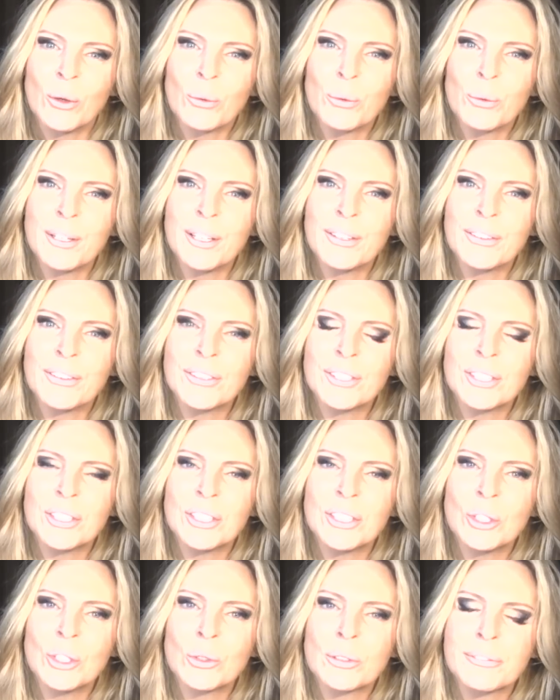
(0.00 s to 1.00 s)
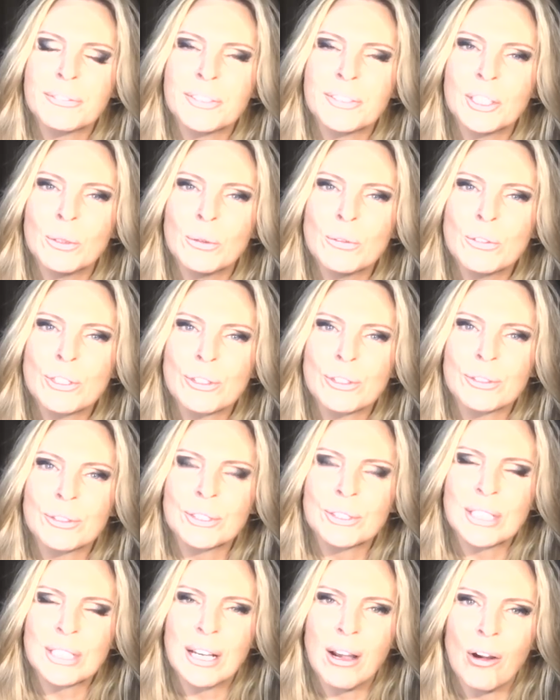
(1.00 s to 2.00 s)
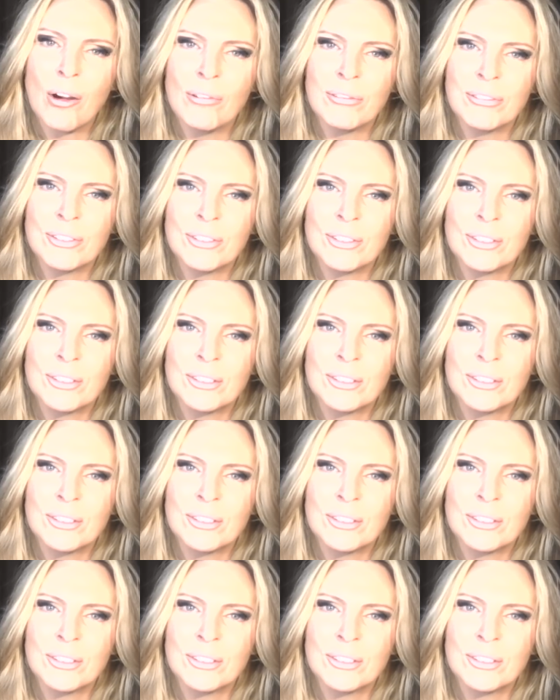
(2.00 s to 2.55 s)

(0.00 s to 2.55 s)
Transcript: with your future self.